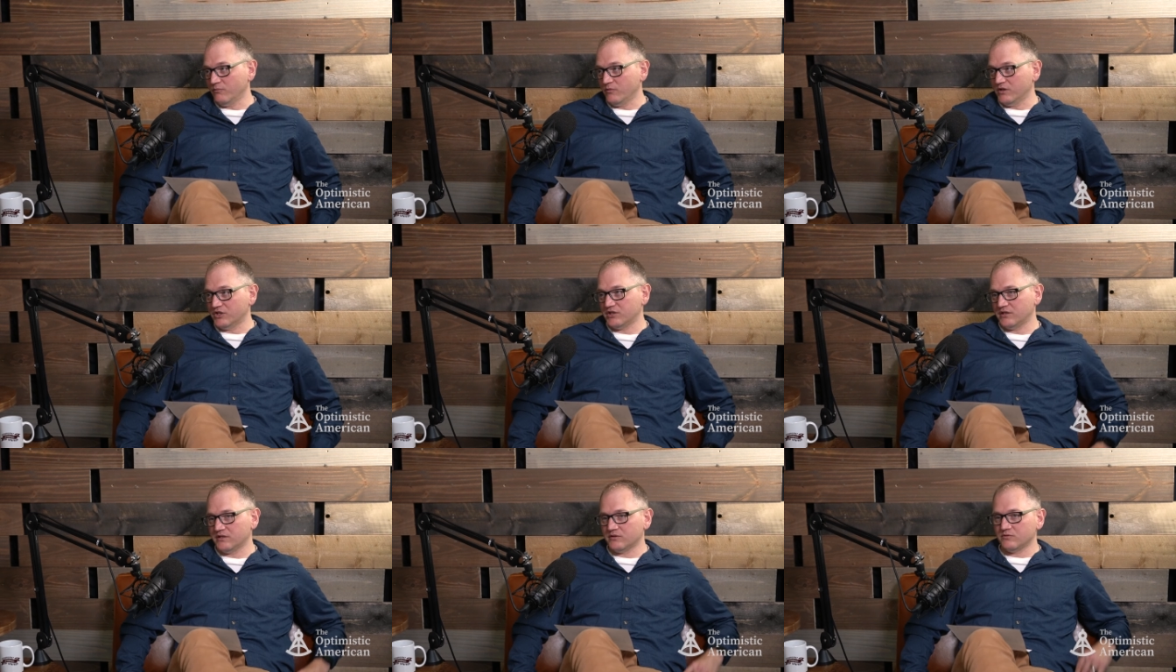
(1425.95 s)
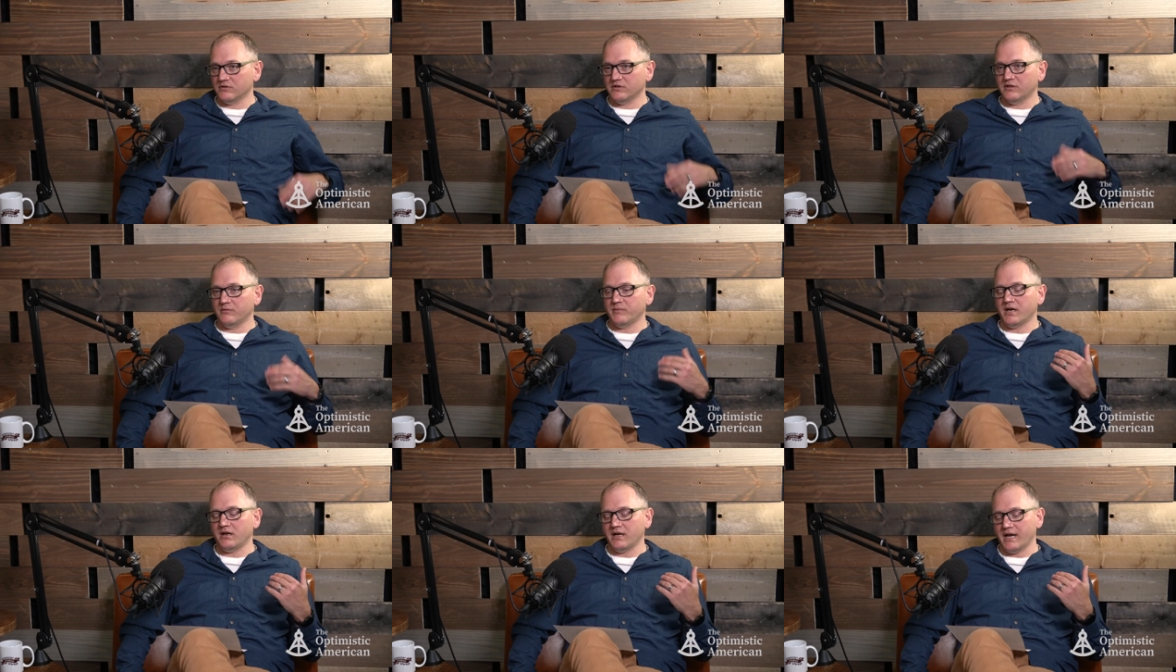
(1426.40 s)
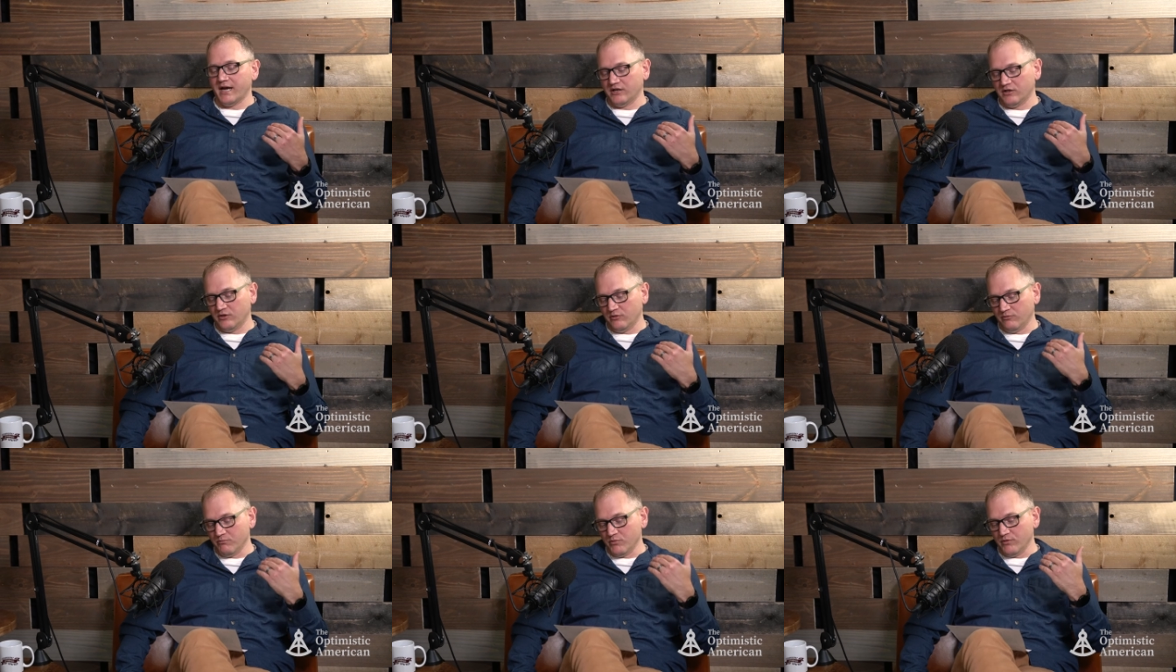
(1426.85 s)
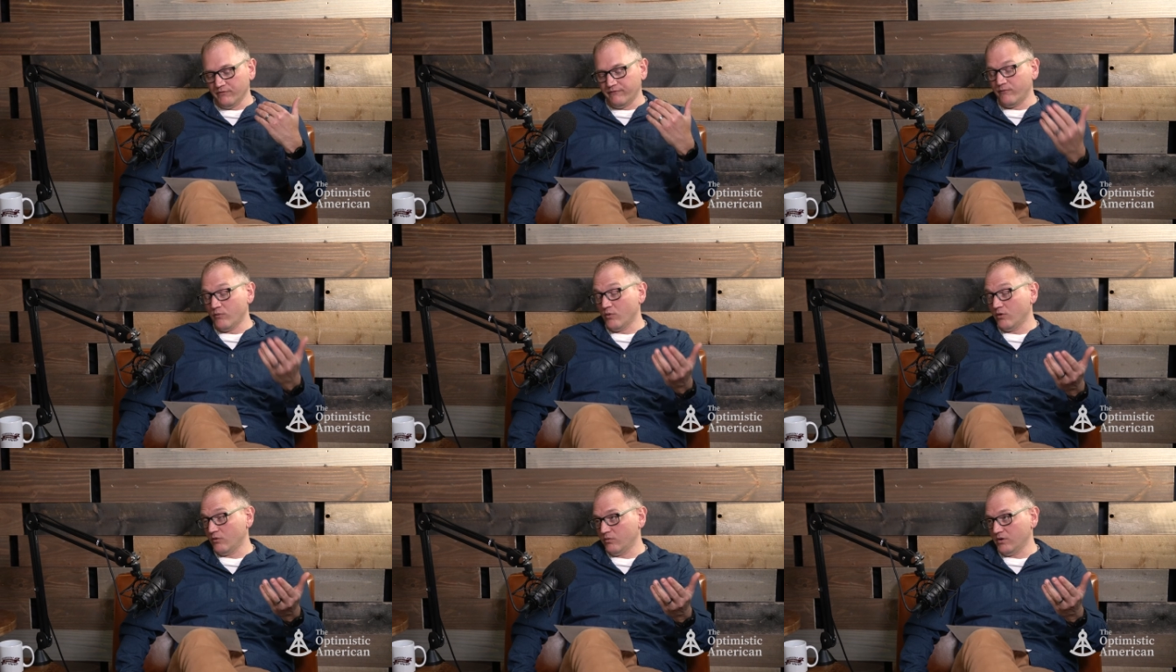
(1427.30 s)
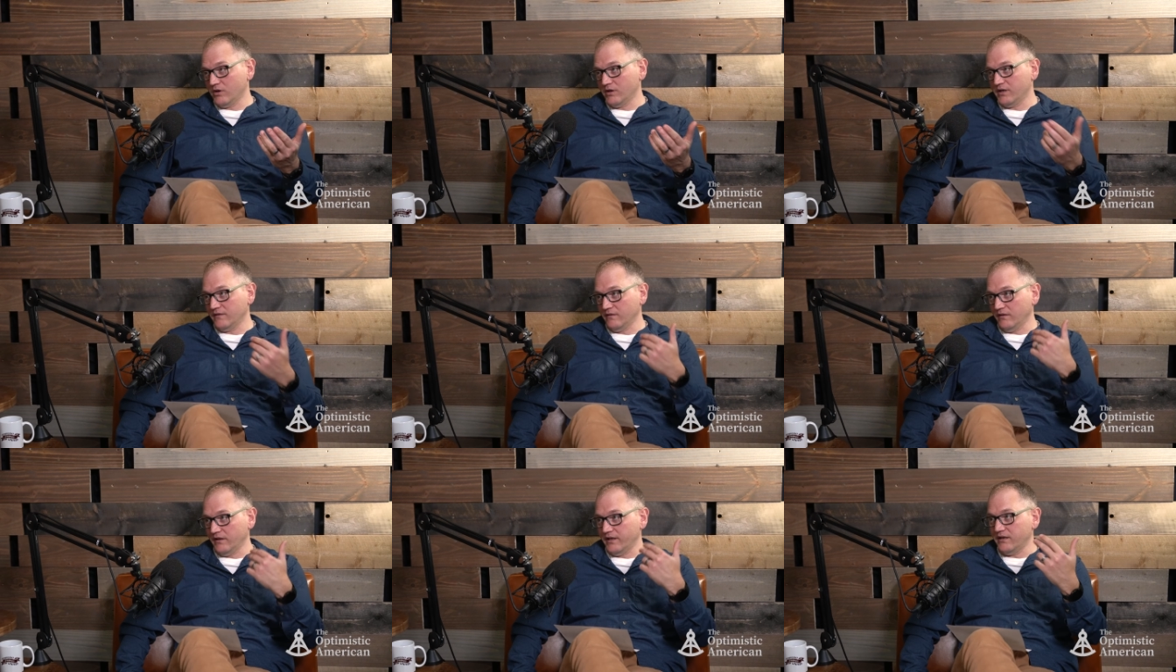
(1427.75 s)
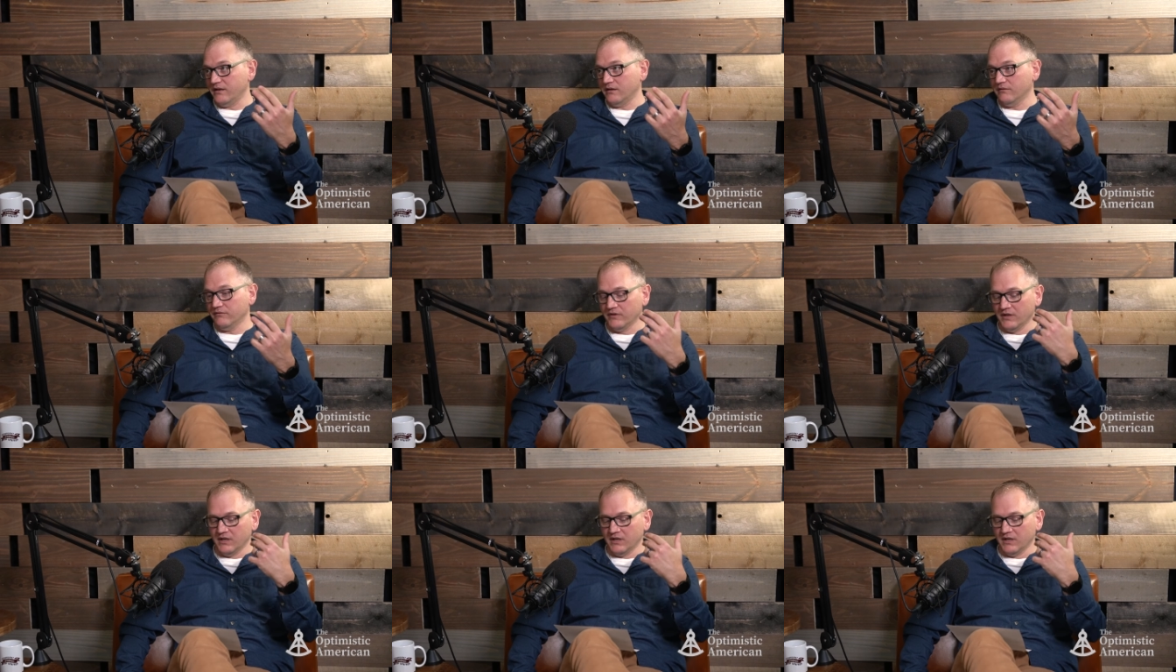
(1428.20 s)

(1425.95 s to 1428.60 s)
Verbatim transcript: which is really about how do you move forward and live